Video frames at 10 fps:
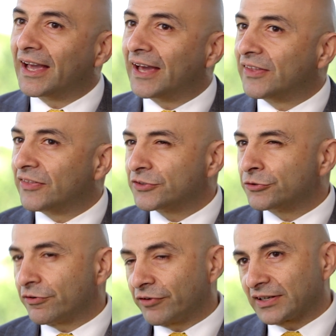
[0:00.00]
And then there's the
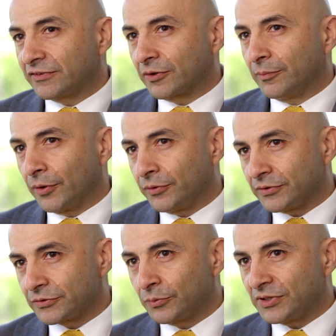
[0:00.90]
refractive
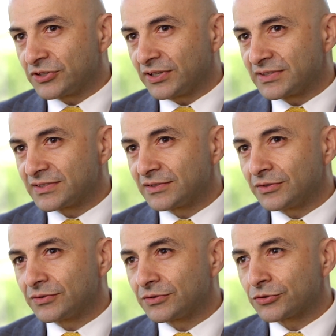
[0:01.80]
component, which is
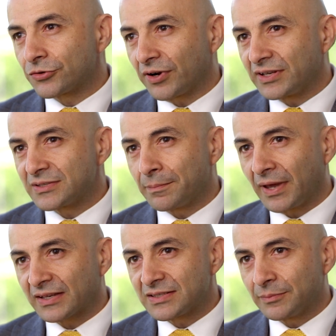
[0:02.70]
trying to
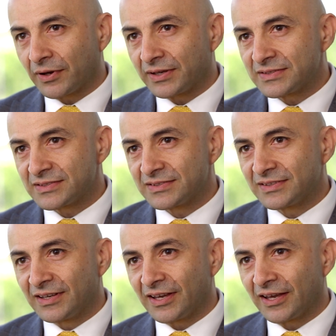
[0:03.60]
maximize
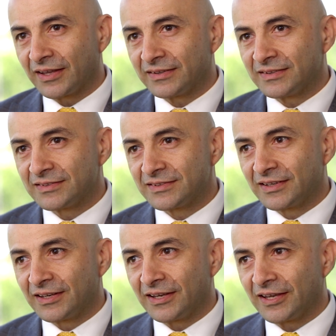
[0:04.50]
and
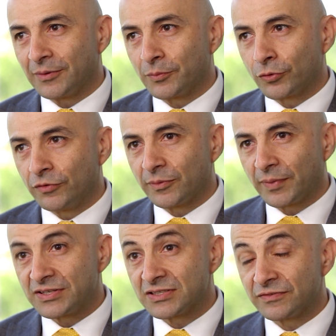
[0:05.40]
improve the
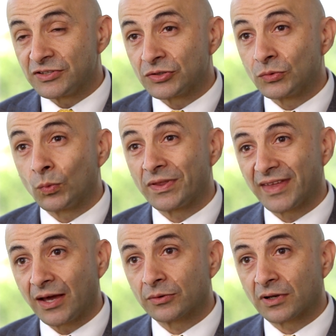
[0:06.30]
patient's vision
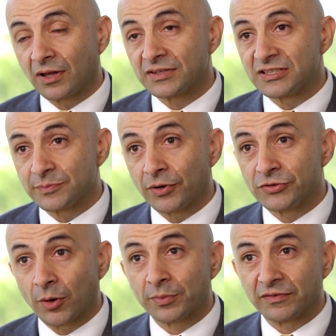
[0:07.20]
without glasses
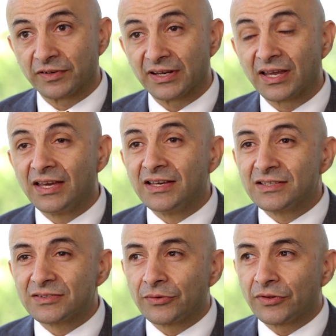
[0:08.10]
post-operatively,
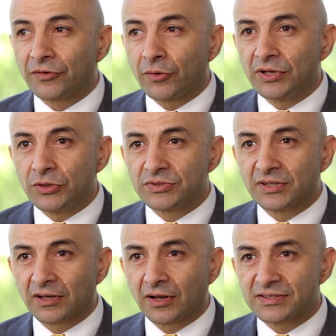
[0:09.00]
so that they're only using
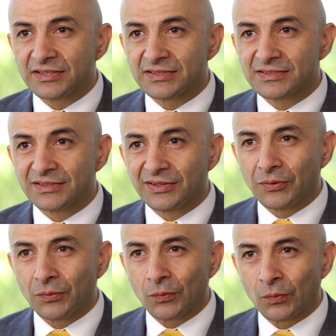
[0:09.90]
glasses
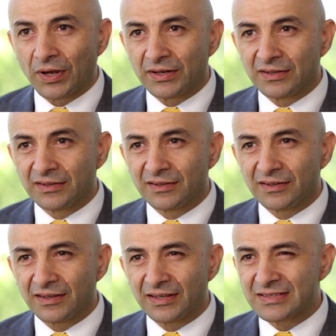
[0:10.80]
when
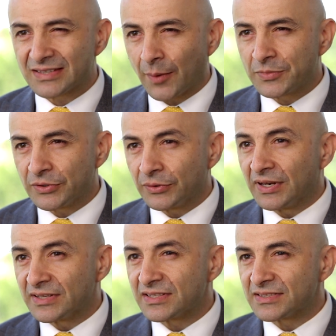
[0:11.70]
it's absolutely
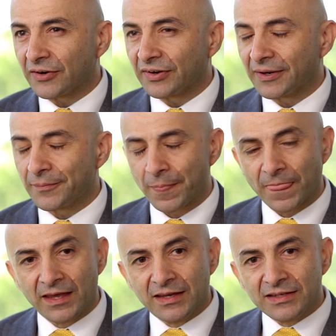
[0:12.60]
necessary.
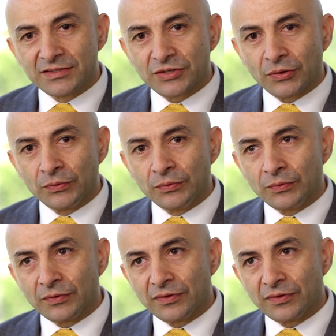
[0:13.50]
So